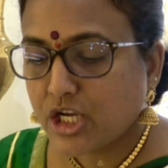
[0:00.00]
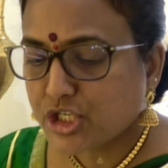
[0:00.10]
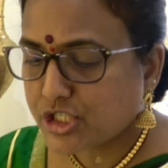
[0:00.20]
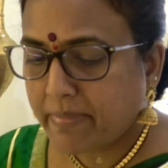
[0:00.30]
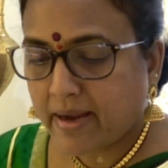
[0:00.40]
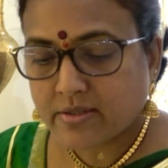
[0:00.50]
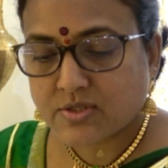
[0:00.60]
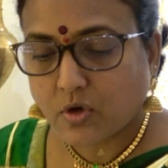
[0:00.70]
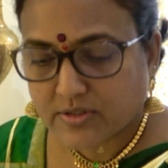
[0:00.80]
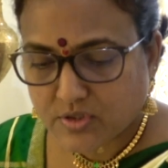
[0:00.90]
She bears
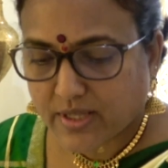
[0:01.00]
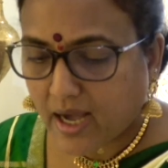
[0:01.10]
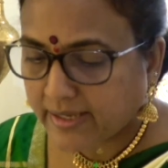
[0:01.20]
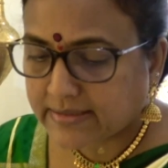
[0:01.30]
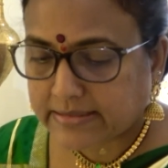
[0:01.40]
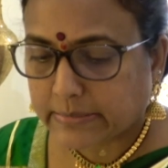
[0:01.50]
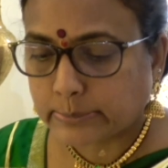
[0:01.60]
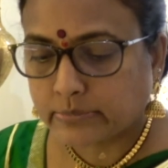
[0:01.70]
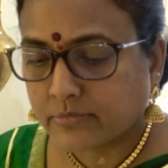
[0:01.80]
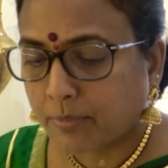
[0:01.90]
also the iron club,
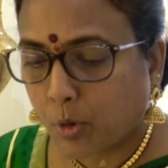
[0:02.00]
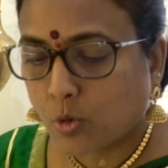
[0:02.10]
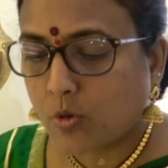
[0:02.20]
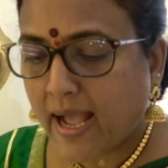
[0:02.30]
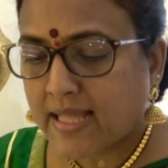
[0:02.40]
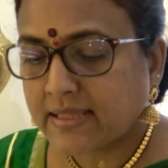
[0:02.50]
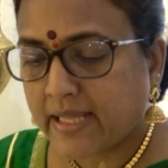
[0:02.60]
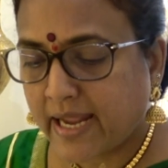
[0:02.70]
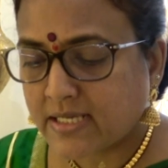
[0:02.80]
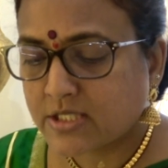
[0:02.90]
the bow, and the
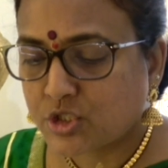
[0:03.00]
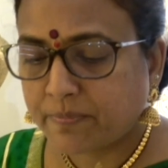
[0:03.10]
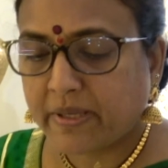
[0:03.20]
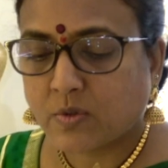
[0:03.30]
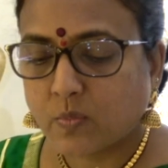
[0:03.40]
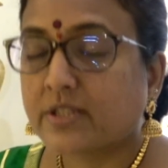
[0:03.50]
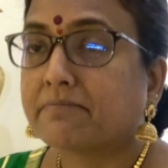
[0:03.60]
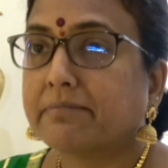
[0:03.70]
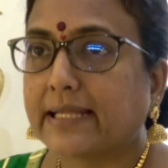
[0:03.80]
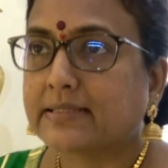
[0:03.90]
head dripping
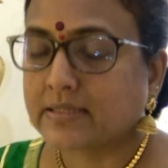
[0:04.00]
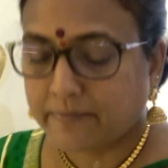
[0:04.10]
with blood.